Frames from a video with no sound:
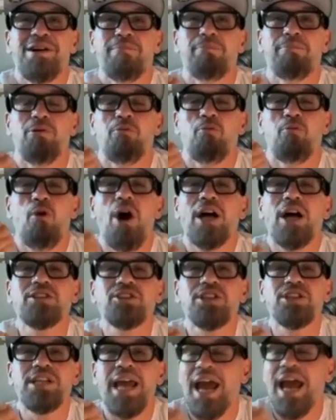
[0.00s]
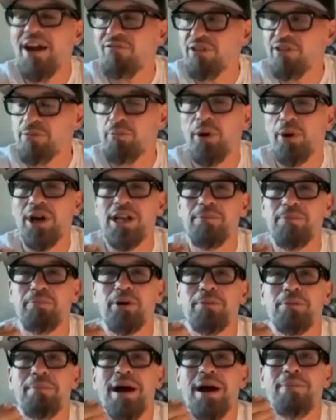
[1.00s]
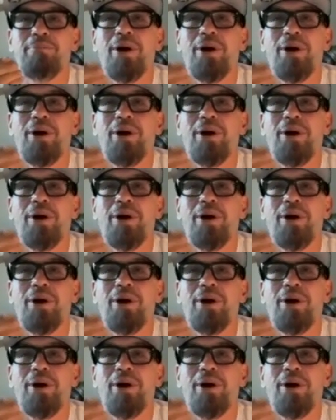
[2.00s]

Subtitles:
But watching everybody but my